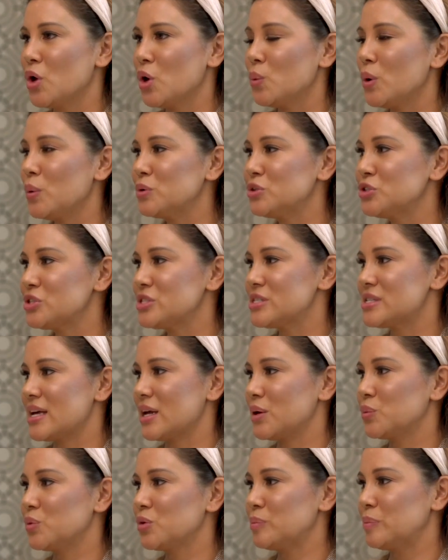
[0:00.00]
What would you
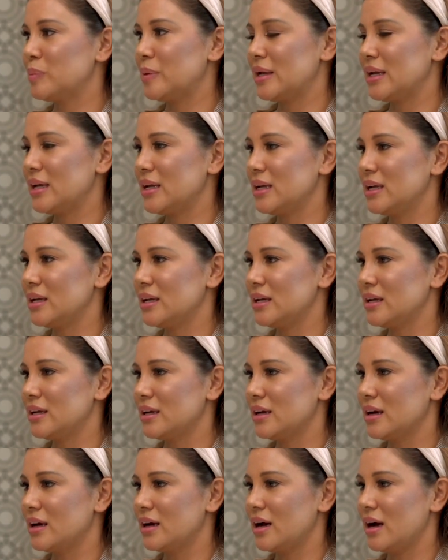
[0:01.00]
say would
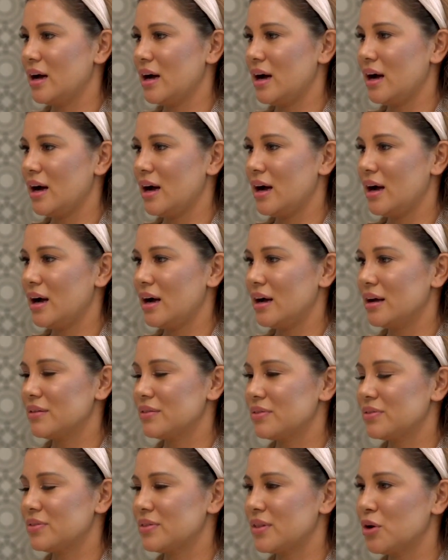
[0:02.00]
be
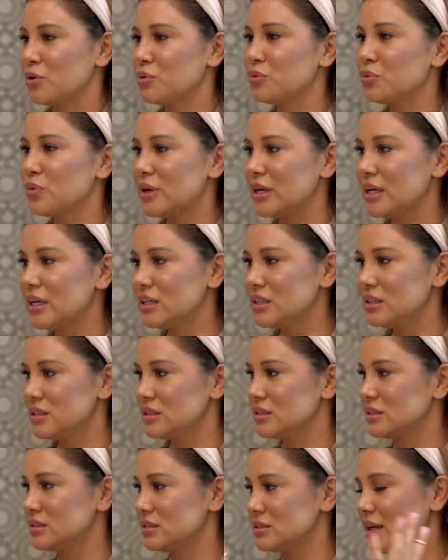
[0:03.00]
a
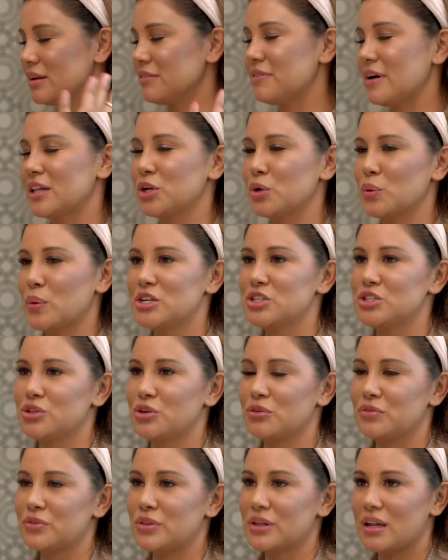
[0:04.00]
real evaluation
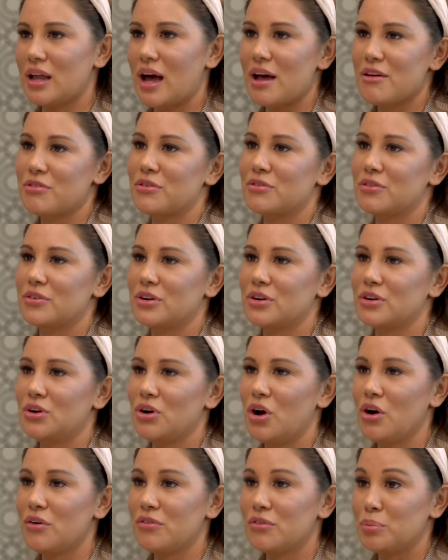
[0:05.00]
of the life
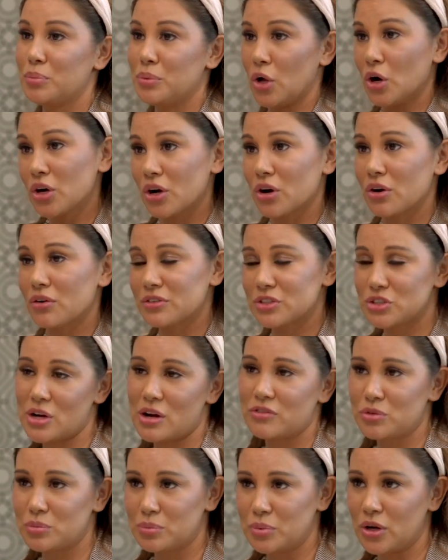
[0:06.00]
of a blogger, of a
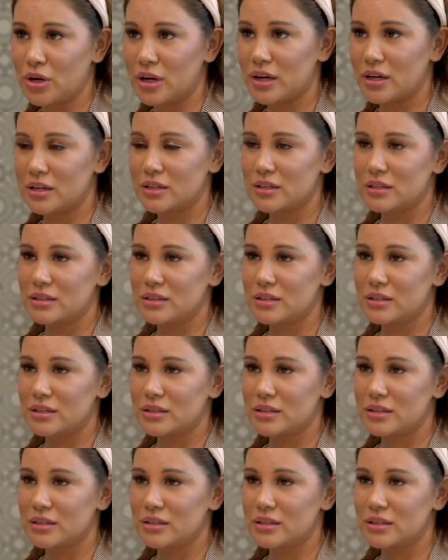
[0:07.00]
travel blogger?